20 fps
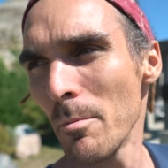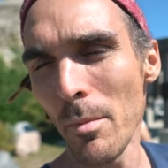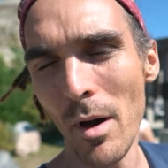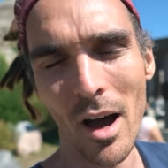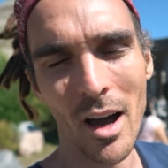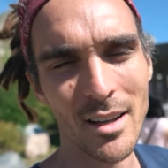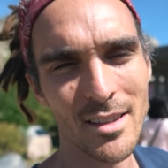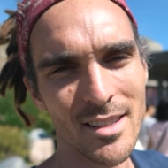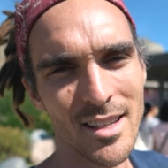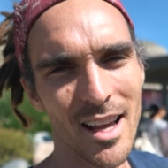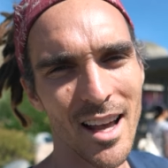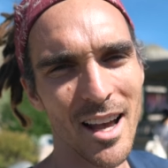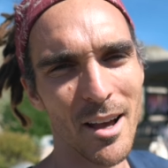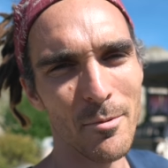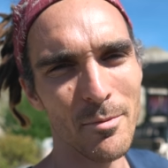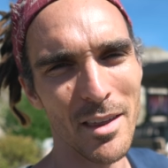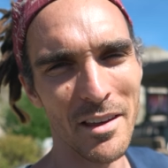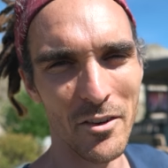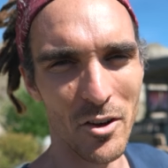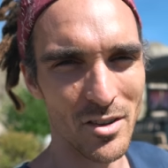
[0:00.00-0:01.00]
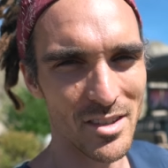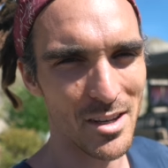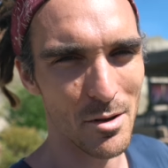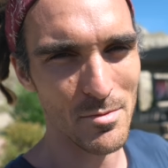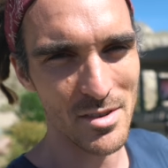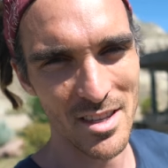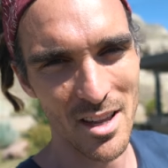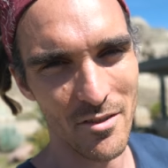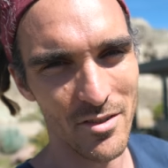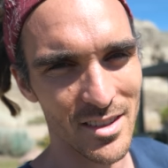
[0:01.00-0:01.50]
But they've got
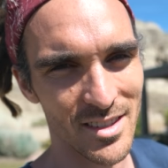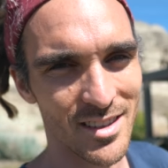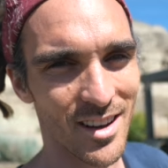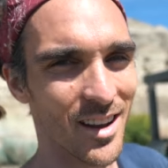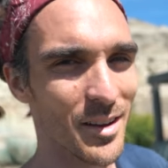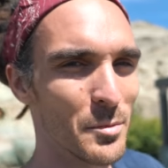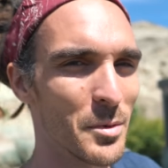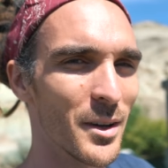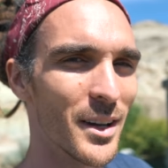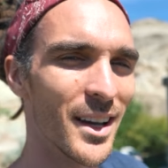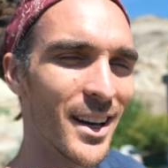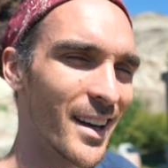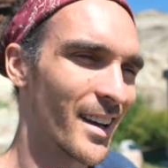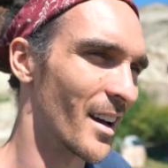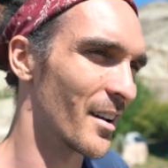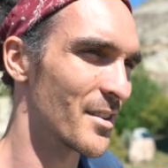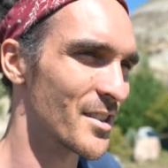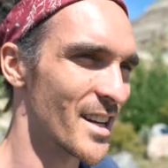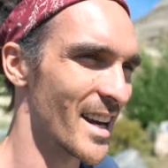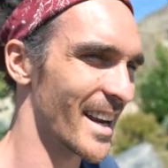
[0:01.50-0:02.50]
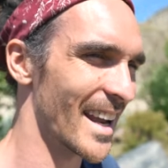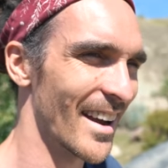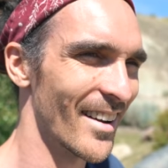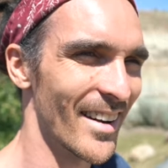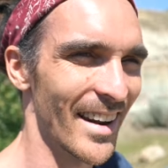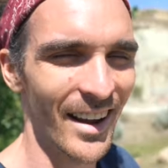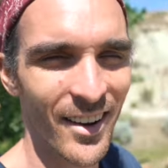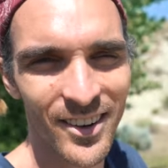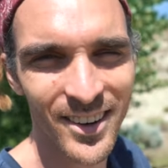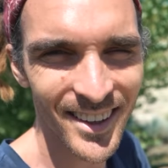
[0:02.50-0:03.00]
some stuff inside. We're going to go and check
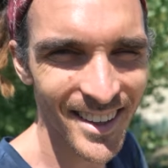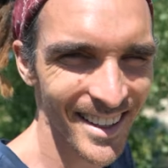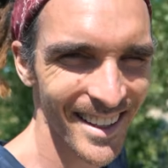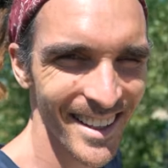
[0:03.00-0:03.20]
out now.